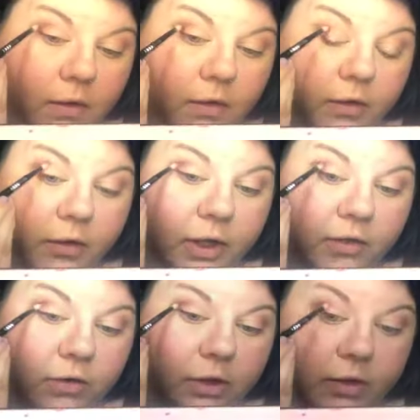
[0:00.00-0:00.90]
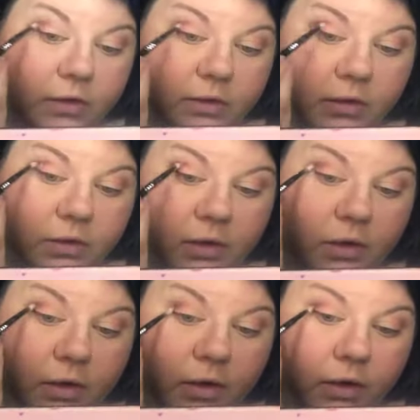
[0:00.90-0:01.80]
It's okay if you get this a little
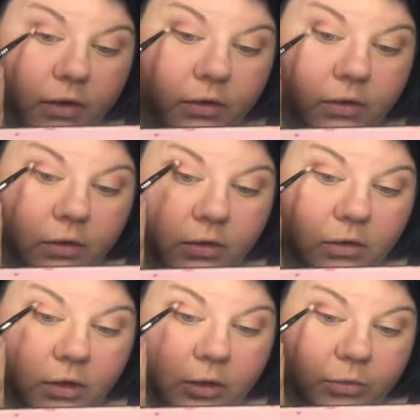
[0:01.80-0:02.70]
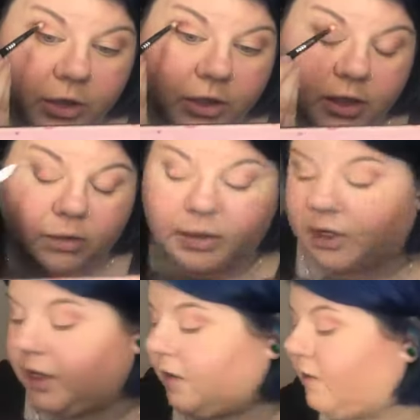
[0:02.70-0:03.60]
dark, you can blend it
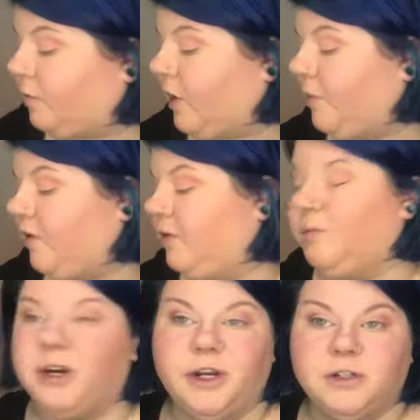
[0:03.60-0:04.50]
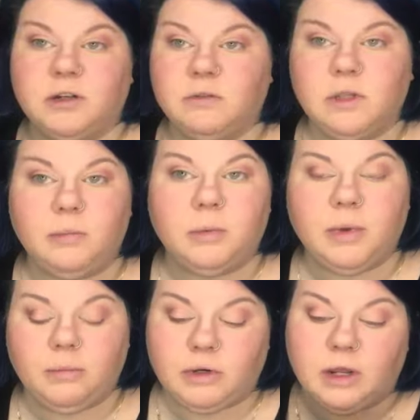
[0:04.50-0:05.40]
back out. Wipe off your brush. I always keep a
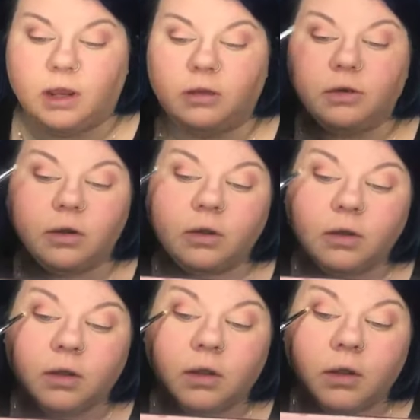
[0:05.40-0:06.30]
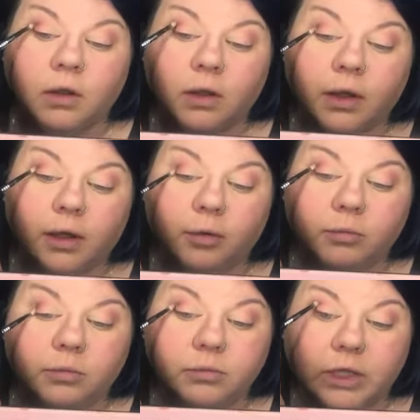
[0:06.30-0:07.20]
paper towel or
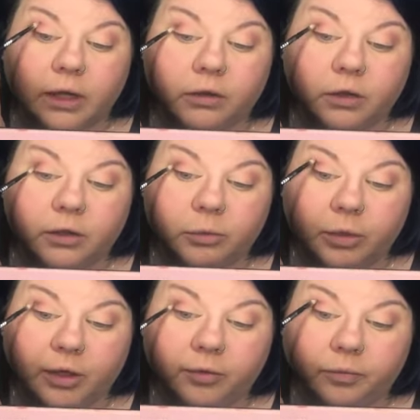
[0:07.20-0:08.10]
towel close by.